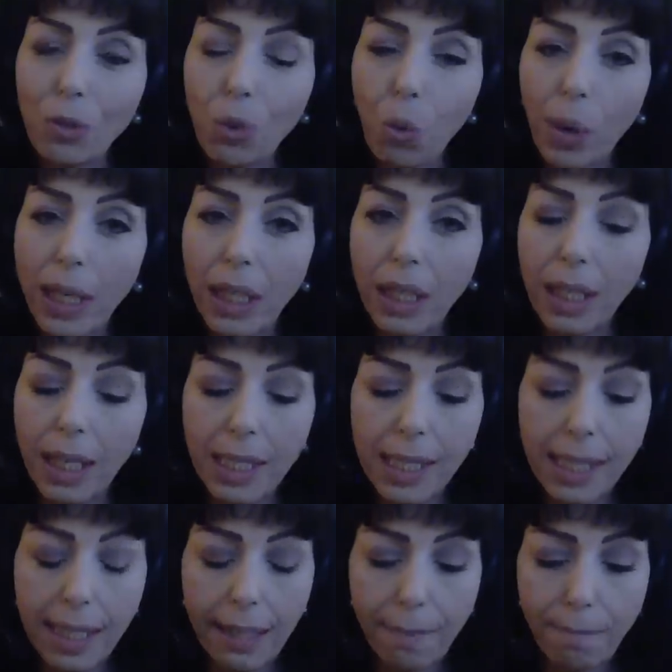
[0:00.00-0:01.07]

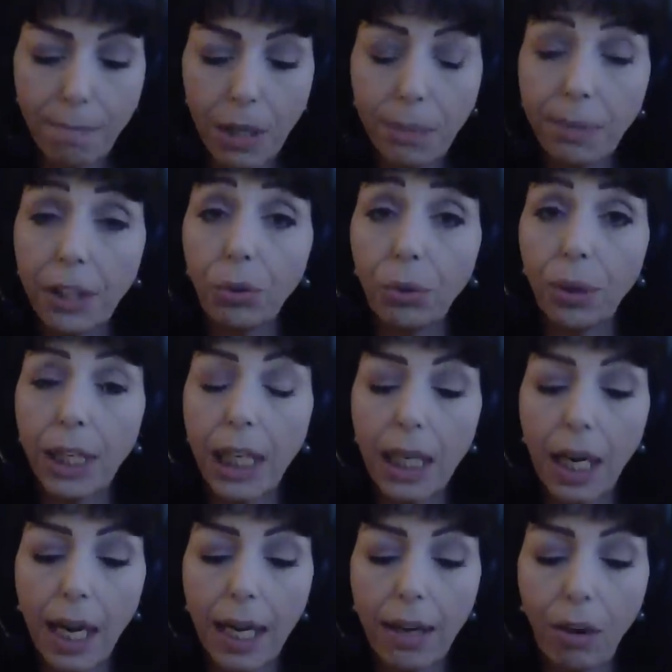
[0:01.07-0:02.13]
2019 mid-month
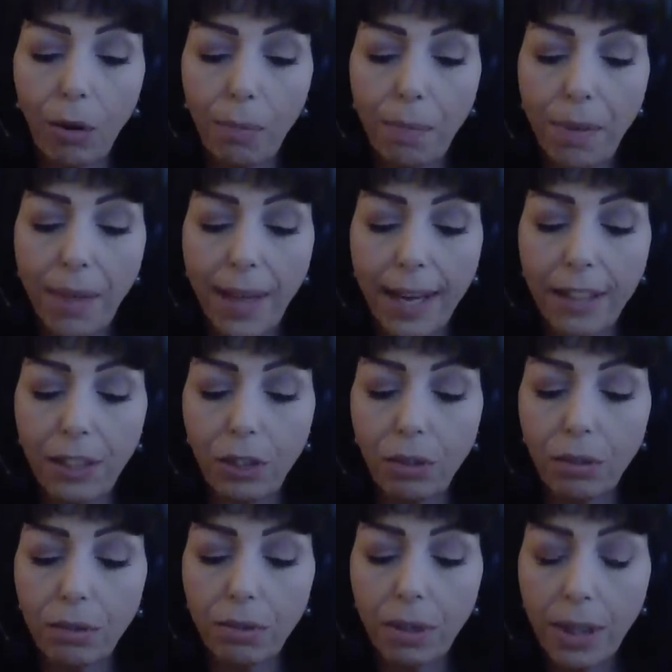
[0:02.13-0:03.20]
reading. I hope that
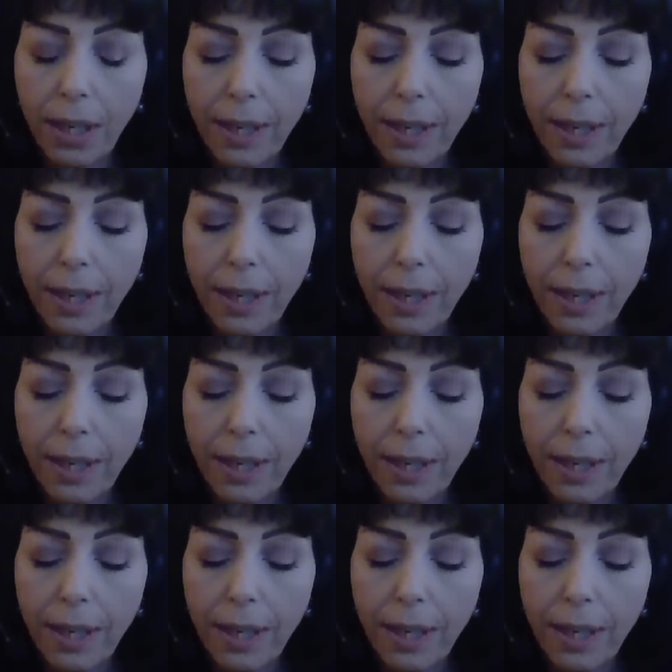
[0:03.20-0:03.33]
you